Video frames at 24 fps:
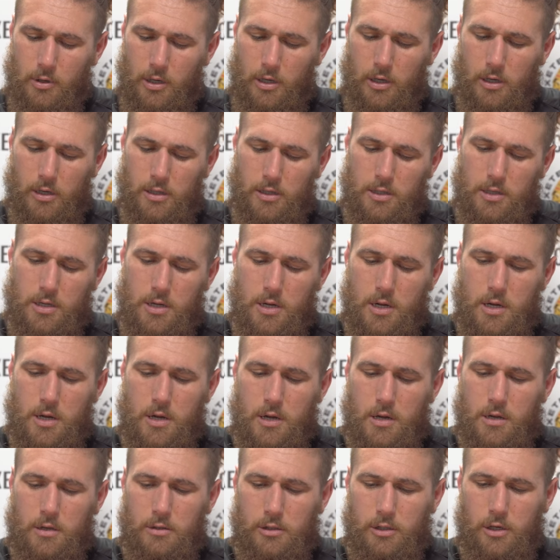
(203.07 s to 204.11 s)
but,
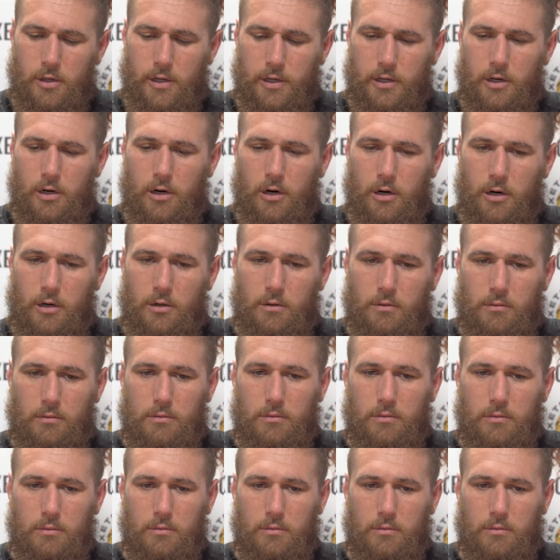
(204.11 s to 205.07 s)
you know, they are